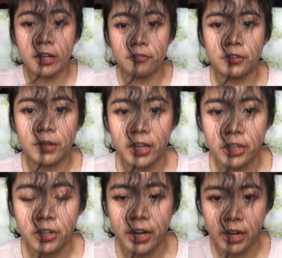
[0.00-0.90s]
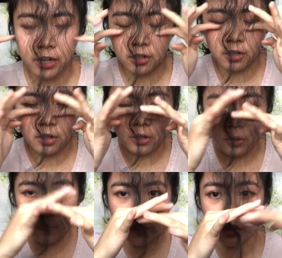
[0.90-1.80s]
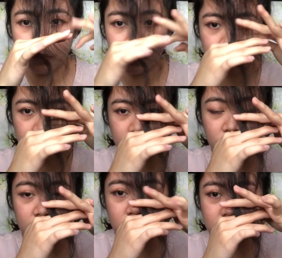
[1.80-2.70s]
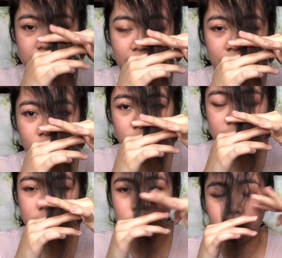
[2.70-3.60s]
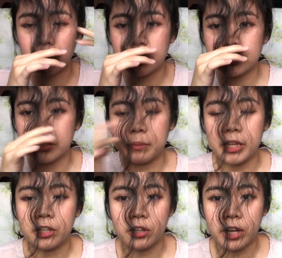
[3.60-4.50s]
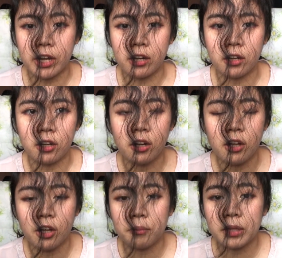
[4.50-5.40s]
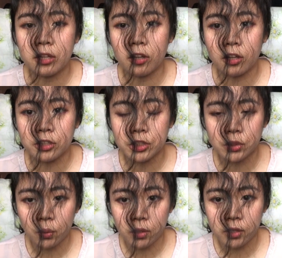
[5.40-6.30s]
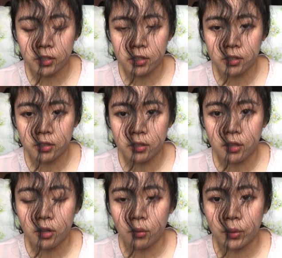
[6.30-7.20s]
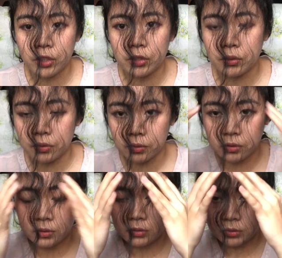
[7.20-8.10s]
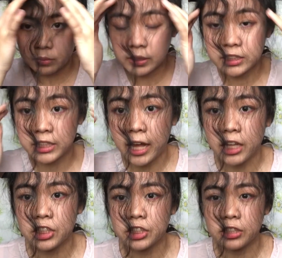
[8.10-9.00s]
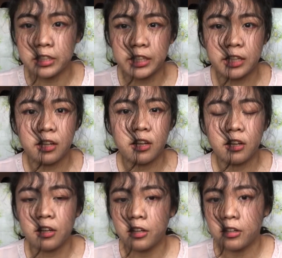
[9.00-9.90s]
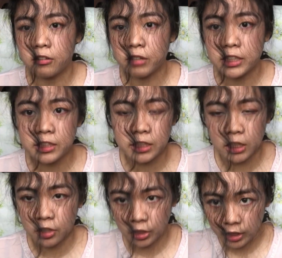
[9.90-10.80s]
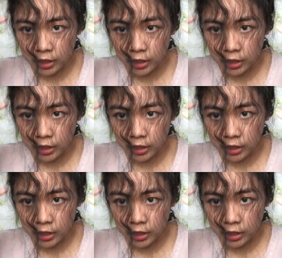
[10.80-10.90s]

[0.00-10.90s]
and if you cut your hair while you're pulling your hair down, it's going to make your hair be a lot shorter when it's actually resting on your